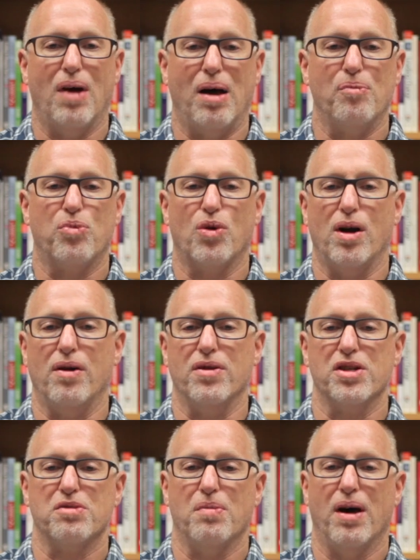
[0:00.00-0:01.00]
on prayer
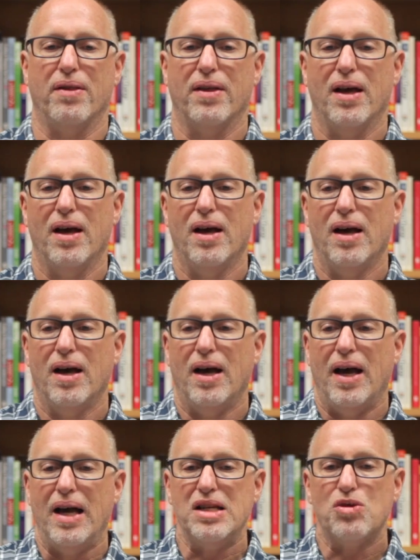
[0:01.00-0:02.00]
this month.
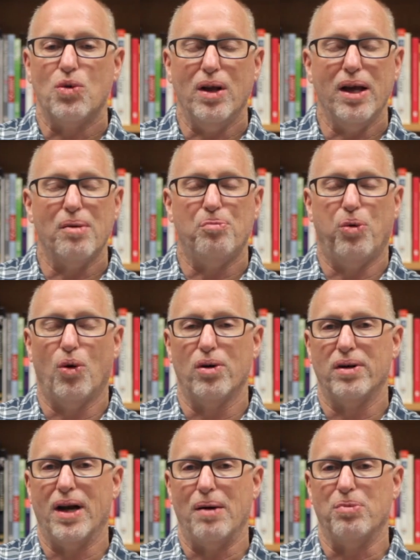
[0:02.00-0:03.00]
It's really
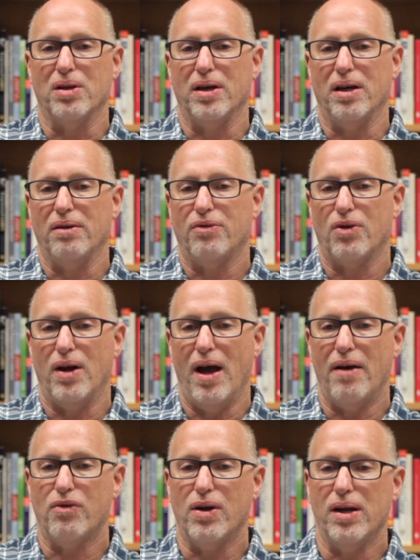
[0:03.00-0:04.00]
important, I believe, for
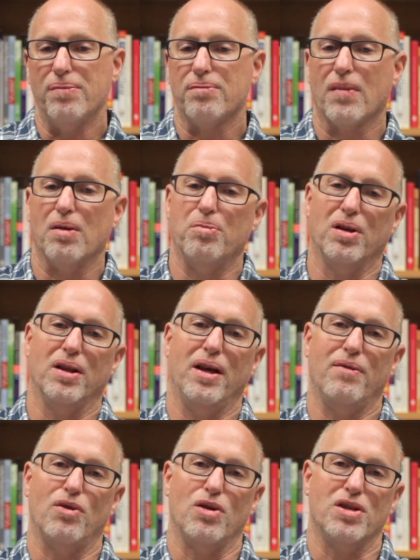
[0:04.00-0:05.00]
every
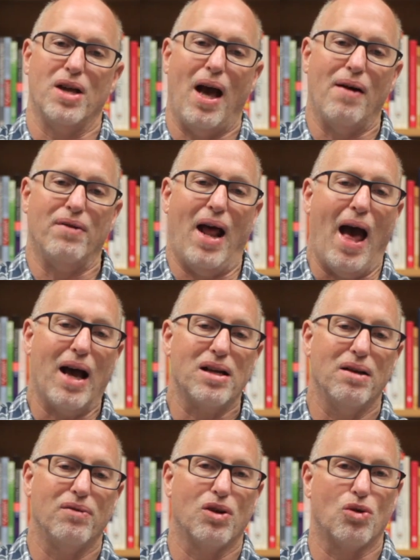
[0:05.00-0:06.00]
believer to have an
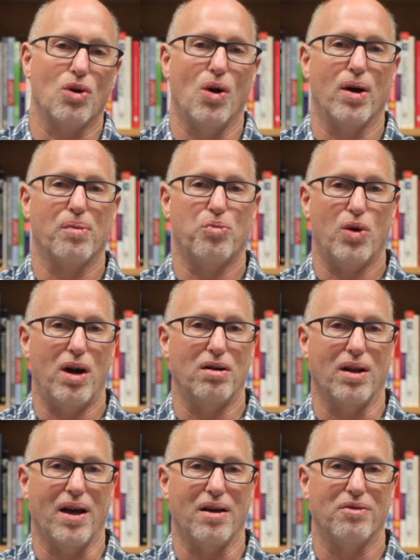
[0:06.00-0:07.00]
active and growing prayer
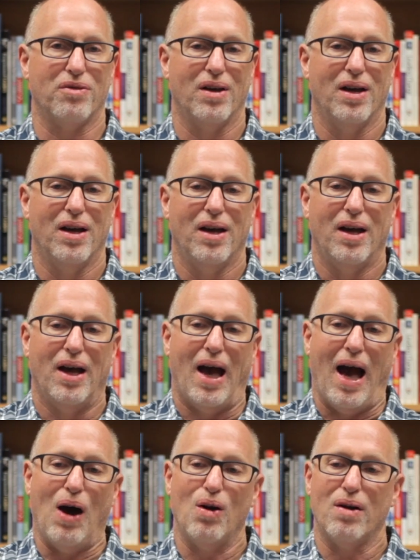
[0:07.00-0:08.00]
life.
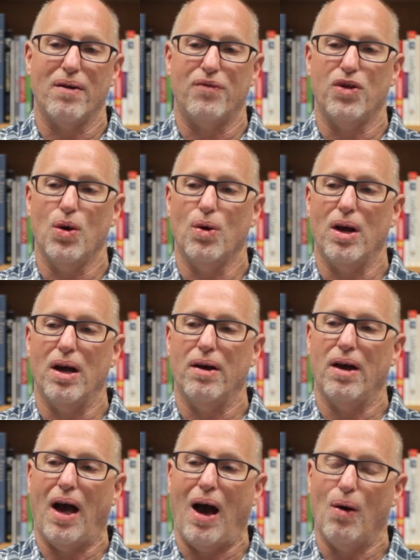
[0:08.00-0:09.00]
However, if you
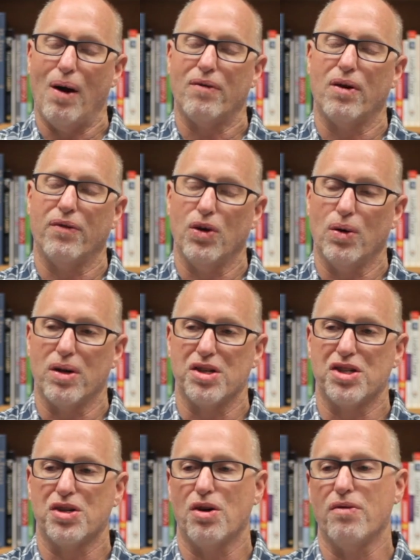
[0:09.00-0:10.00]
eh, however if you were to
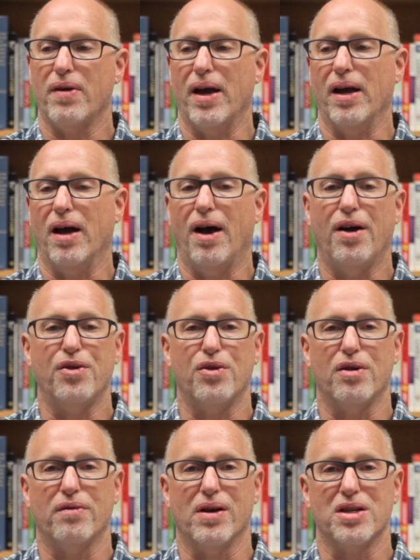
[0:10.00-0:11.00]
survey hundred
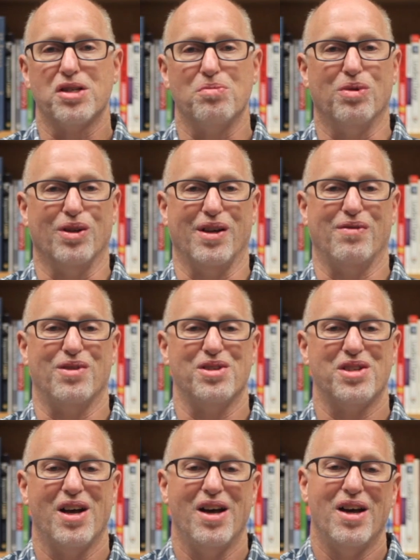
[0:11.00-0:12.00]
of us
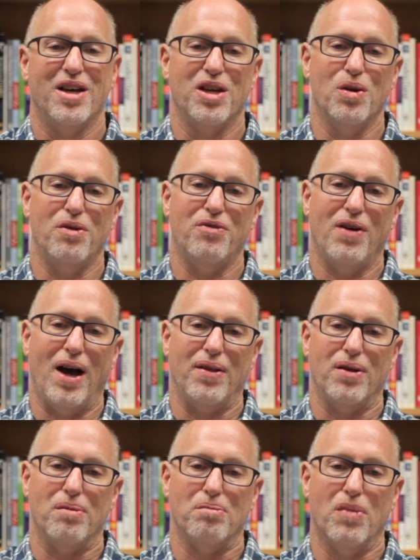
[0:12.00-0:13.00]
believers, you'd find
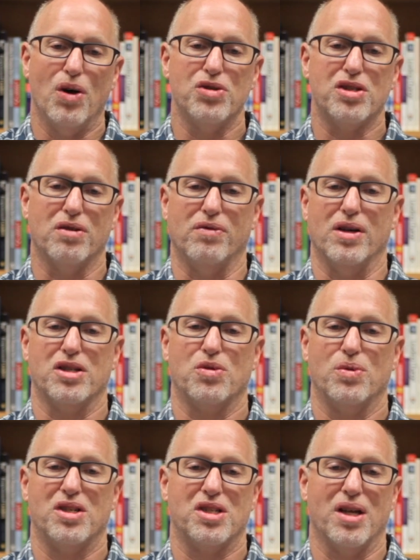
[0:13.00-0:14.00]
that most of us
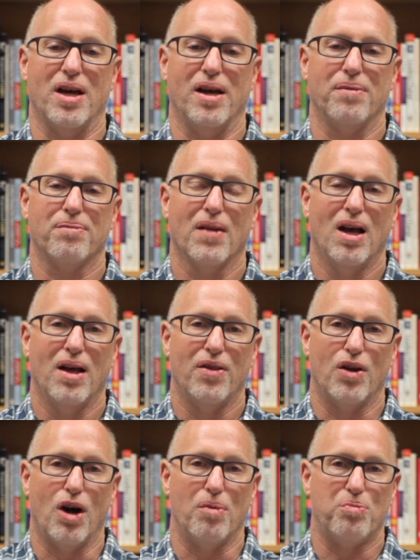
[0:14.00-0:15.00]
would say
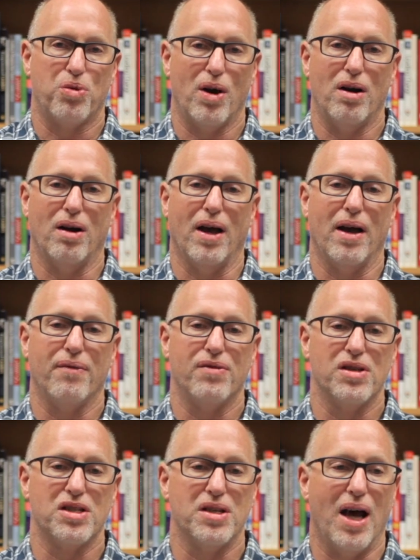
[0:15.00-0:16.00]
that our prayer life
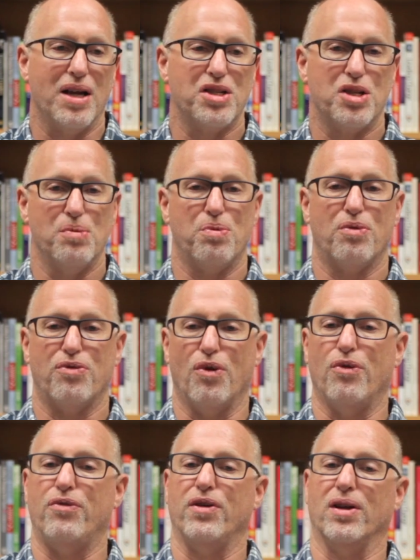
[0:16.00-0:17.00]
is not super
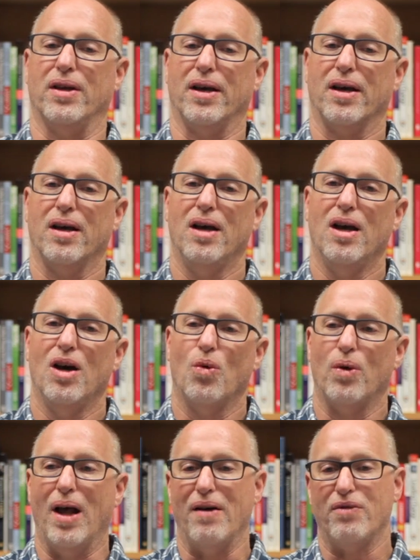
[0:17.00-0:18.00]
fulfilling.
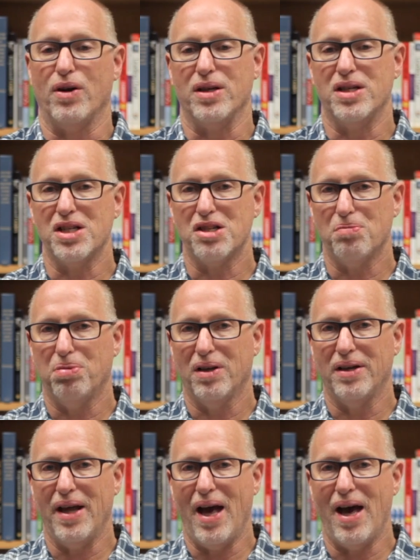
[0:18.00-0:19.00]
We're not very
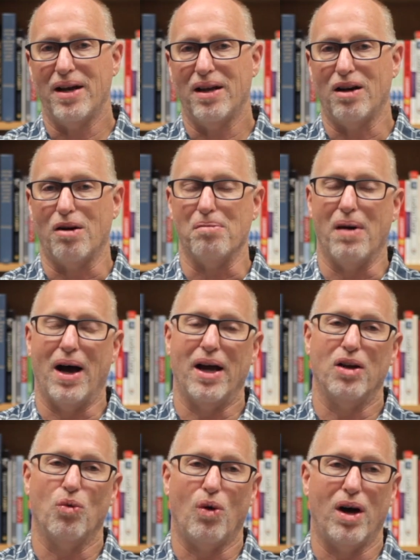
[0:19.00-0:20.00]
disciplined at it. Our
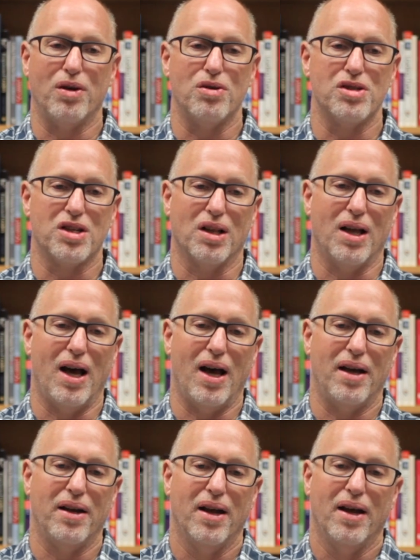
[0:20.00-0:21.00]
mind wanders a
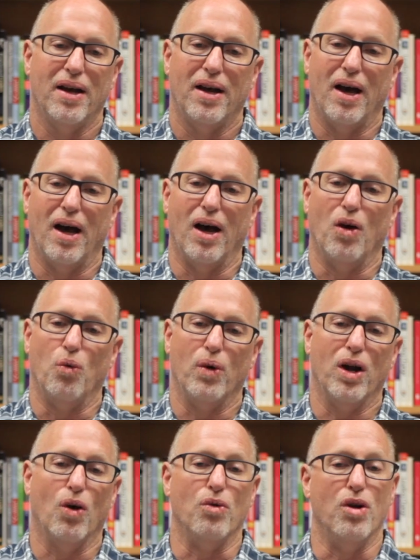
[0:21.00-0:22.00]
lot. Uh,
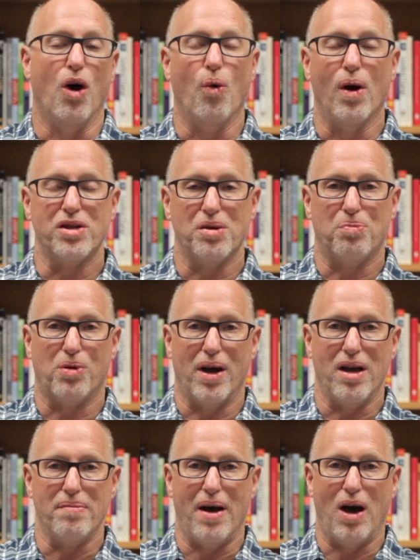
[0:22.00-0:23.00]
we don't know what to
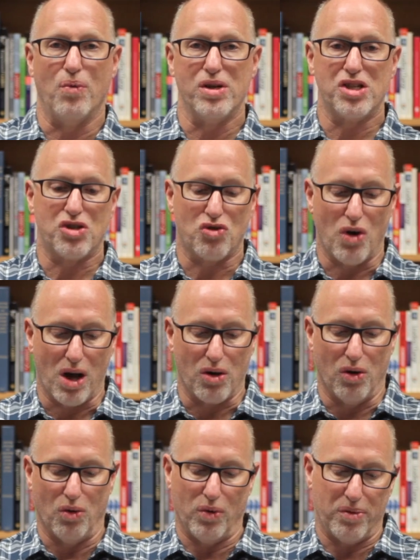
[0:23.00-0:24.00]
pray about. We
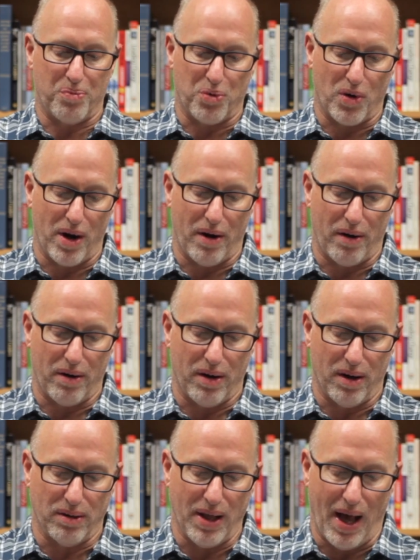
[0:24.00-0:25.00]
struggle with prayer
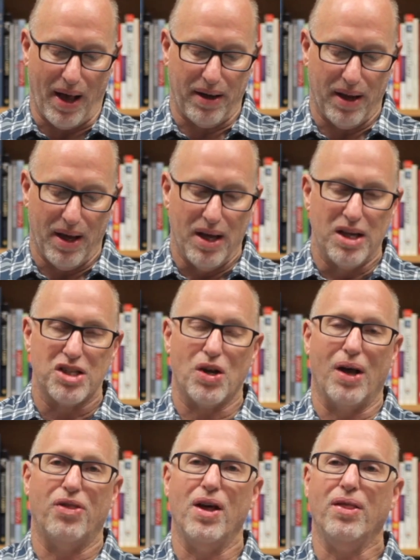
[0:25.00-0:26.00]
a lot. So
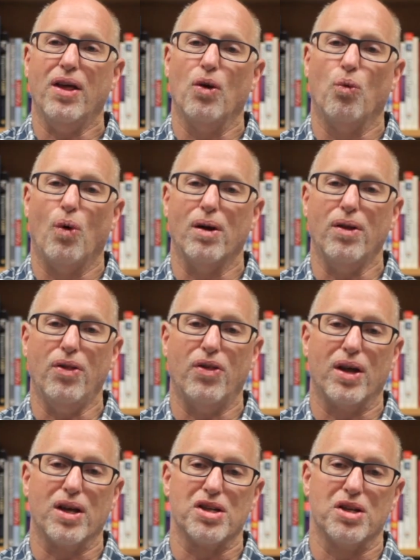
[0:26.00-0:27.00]
I think that one of the
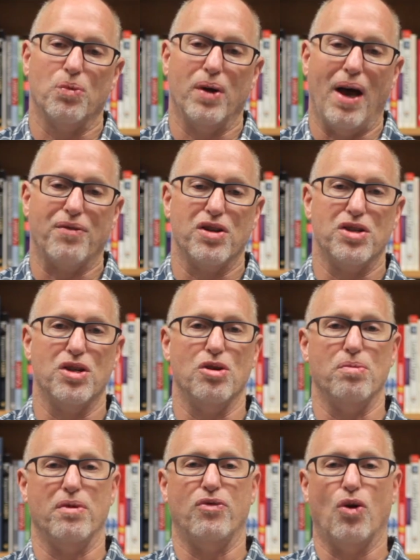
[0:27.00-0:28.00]
things that we have to do
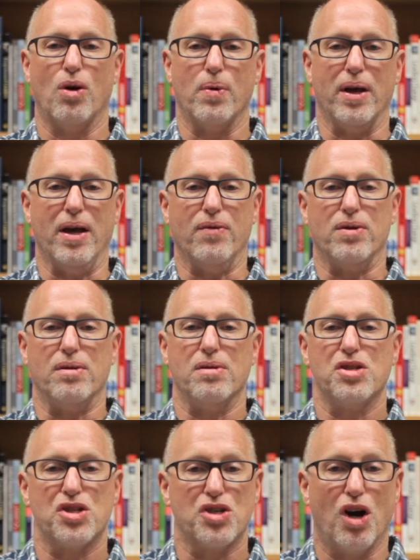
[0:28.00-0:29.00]
before we even
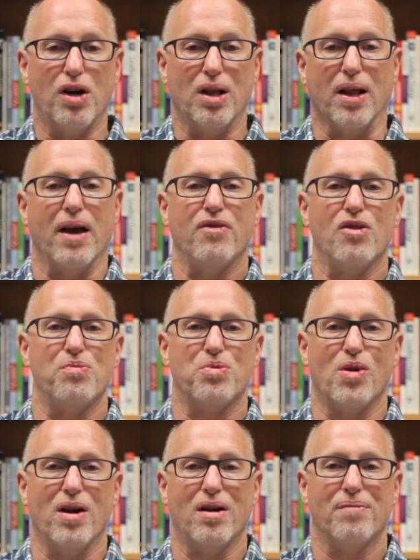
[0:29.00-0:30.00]
start a life of
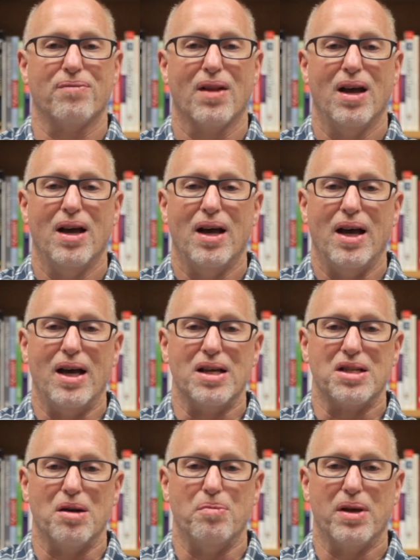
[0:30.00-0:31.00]
prayer is
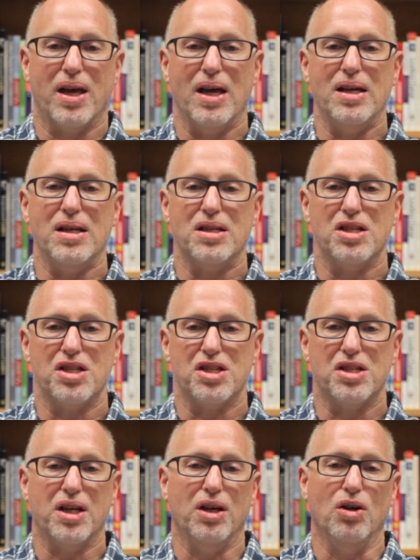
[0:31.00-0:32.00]
uh, begin to just
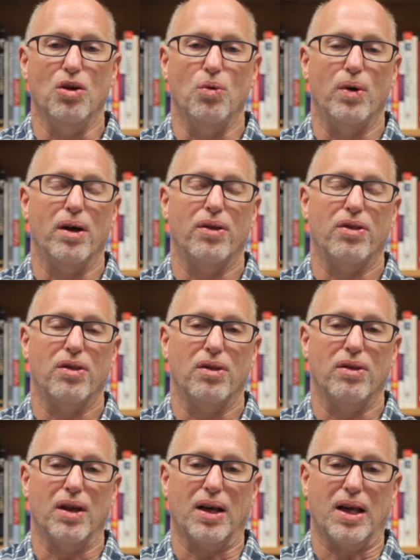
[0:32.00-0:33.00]
deal with
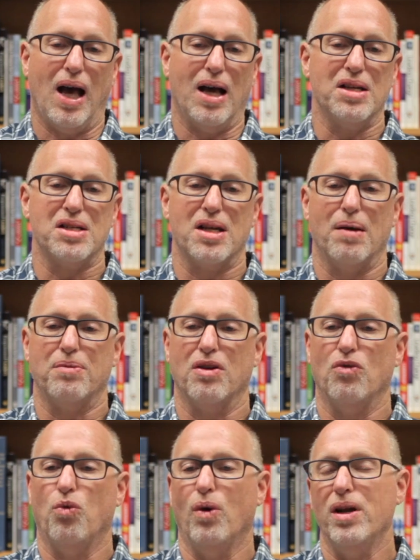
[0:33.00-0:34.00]
the concept
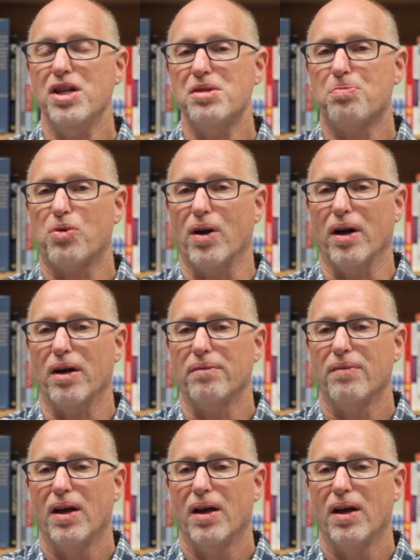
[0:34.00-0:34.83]
of what is prayer